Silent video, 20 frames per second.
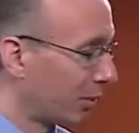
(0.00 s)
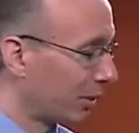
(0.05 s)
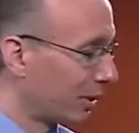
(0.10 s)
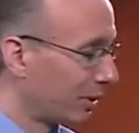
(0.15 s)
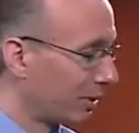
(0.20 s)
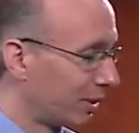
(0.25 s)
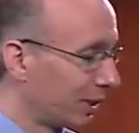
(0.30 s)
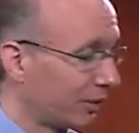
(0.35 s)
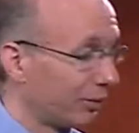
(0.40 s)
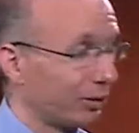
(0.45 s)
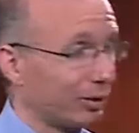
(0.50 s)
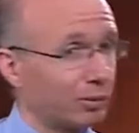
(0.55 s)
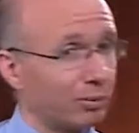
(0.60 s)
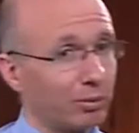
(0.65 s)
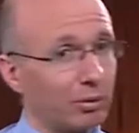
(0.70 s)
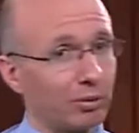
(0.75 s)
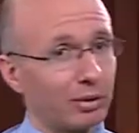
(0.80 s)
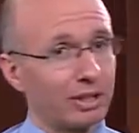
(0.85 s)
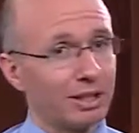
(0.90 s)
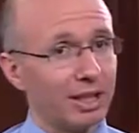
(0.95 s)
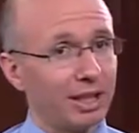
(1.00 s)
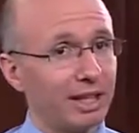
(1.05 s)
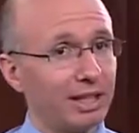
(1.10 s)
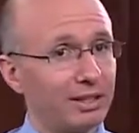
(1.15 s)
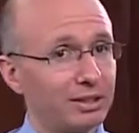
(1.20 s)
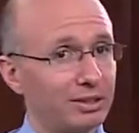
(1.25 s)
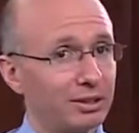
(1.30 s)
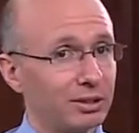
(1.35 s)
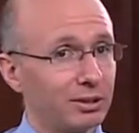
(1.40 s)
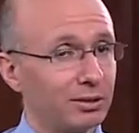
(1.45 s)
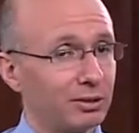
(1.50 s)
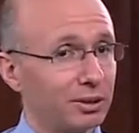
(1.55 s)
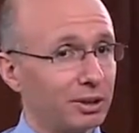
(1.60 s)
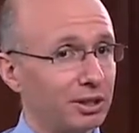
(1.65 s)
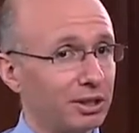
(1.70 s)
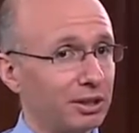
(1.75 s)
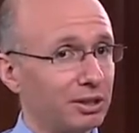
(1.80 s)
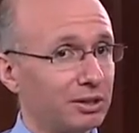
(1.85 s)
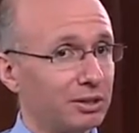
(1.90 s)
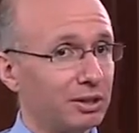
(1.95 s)
0.7 or 0.8
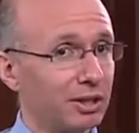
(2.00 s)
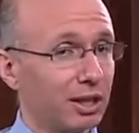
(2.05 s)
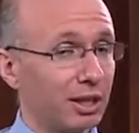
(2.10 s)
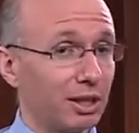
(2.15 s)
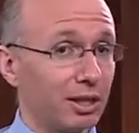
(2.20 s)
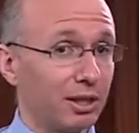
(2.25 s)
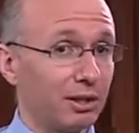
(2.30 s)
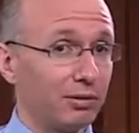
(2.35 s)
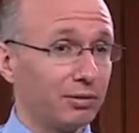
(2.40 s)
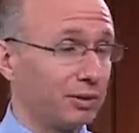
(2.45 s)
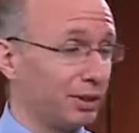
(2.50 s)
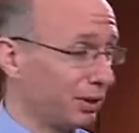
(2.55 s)
degrees of